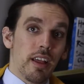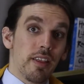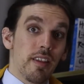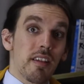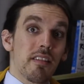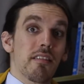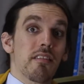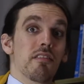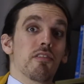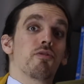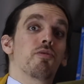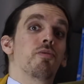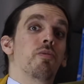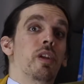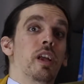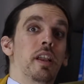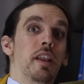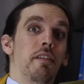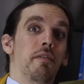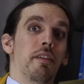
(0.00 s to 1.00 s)
this is a
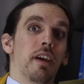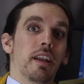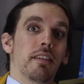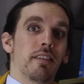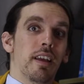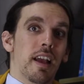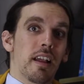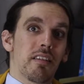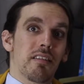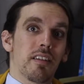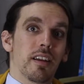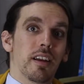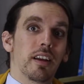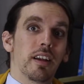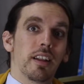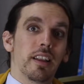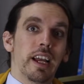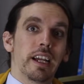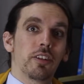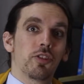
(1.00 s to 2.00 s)
really fantastic
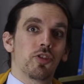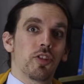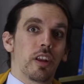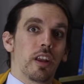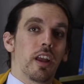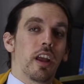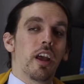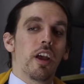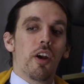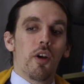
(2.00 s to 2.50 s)
collection.